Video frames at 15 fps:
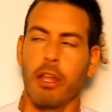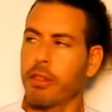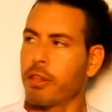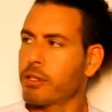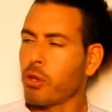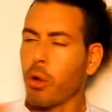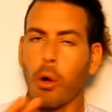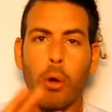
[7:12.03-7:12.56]

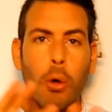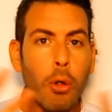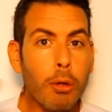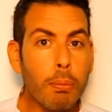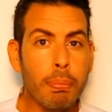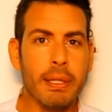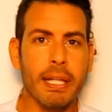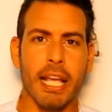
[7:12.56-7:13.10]
This
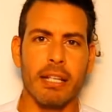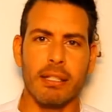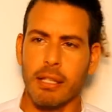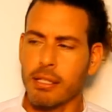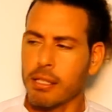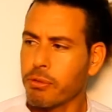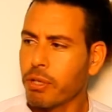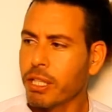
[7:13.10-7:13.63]
whole place,
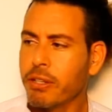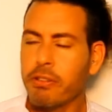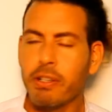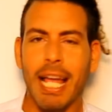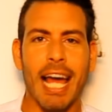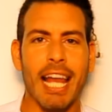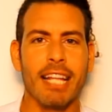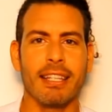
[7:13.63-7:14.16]
this 3D
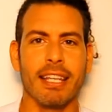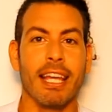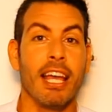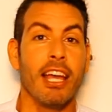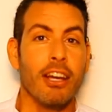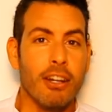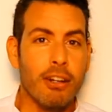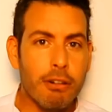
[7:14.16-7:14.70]
reality
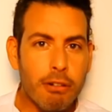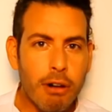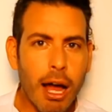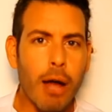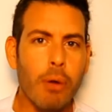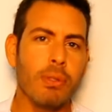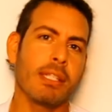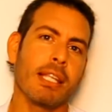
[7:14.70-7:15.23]

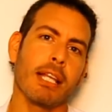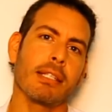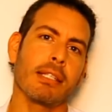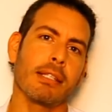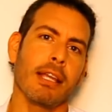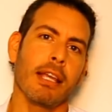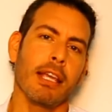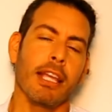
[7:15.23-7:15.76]
grounds
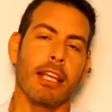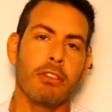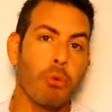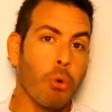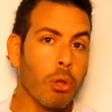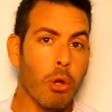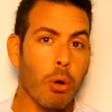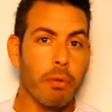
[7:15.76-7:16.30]
us
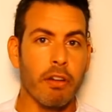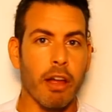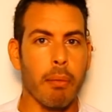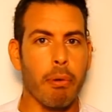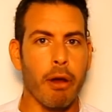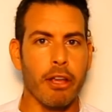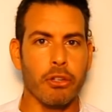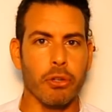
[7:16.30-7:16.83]
into a lower
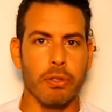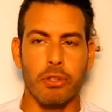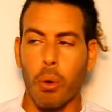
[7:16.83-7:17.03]
vibration.